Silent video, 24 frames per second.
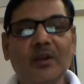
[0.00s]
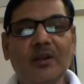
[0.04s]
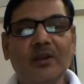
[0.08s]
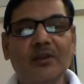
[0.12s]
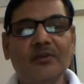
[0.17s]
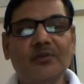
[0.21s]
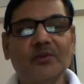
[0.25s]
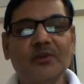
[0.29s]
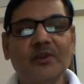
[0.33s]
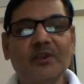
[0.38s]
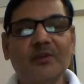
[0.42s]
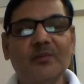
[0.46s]

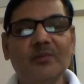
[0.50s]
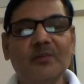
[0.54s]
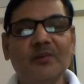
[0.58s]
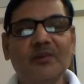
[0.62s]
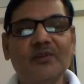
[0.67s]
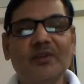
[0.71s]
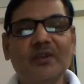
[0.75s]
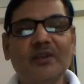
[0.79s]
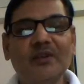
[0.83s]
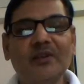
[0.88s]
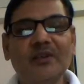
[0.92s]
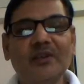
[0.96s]
So it
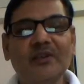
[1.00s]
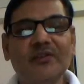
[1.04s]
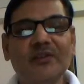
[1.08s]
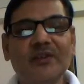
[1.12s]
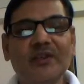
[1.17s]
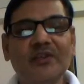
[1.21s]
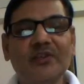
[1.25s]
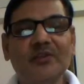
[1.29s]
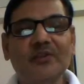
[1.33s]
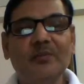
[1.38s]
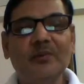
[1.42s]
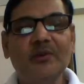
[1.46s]
means the
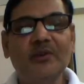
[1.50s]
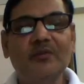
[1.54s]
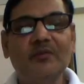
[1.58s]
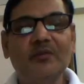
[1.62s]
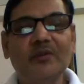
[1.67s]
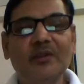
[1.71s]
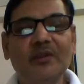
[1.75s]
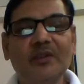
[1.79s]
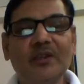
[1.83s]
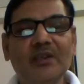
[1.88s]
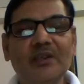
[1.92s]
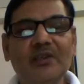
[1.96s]
distance
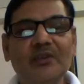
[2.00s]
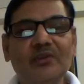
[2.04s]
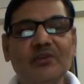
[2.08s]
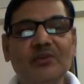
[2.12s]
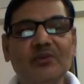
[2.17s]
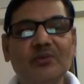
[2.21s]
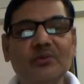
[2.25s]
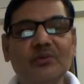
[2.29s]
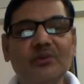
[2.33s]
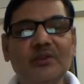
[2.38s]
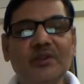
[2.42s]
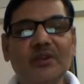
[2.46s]
between these
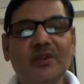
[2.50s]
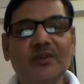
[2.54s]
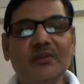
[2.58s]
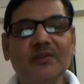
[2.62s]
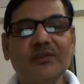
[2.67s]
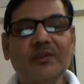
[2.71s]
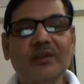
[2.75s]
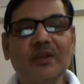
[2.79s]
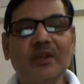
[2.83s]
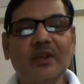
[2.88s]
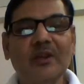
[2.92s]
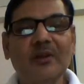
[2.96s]
two
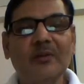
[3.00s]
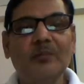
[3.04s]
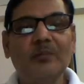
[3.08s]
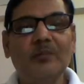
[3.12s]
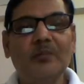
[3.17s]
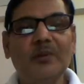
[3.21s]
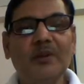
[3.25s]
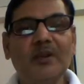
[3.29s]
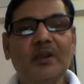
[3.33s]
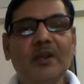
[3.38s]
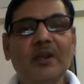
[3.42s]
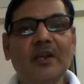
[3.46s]
genes
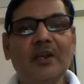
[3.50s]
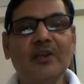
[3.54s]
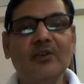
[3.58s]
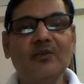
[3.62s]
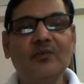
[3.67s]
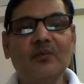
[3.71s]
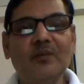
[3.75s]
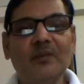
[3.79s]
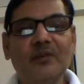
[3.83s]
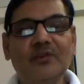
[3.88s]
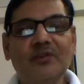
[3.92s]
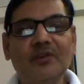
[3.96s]
B and
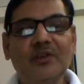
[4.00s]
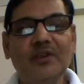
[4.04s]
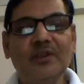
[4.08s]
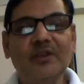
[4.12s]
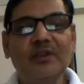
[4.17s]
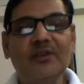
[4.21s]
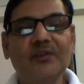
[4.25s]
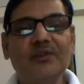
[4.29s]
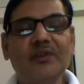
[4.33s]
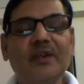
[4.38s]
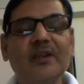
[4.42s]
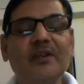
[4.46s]

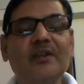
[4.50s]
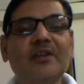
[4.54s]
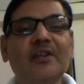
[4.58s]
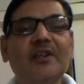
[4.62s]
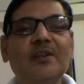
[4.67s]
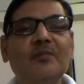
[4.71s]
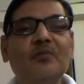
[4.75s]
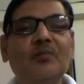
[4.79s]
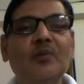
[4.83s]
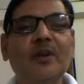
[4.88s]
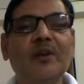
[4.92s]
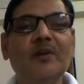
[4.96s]
VG is
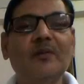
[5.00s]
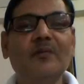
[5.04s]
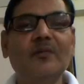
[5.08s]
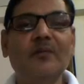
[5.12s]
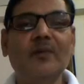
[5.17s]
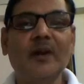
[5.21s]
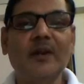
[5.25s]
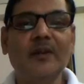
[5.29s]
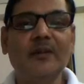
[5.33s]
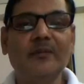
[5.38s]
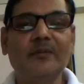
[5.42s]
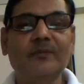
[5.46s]
18.5
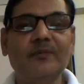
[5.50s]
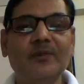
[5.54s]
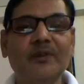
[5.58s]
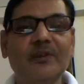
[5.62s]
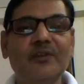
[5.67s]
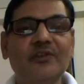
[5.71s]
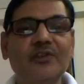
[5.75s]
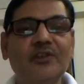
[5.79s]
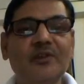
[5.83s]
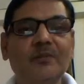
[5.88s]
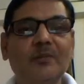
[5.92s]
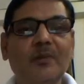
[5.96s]

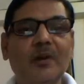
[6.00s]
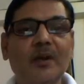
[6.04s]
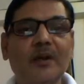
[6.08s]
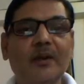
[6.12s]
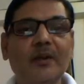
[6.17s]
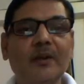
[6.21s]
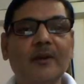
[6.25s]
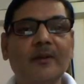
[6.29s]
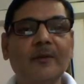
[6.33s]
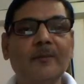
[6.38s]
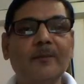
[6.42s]
centimorgan.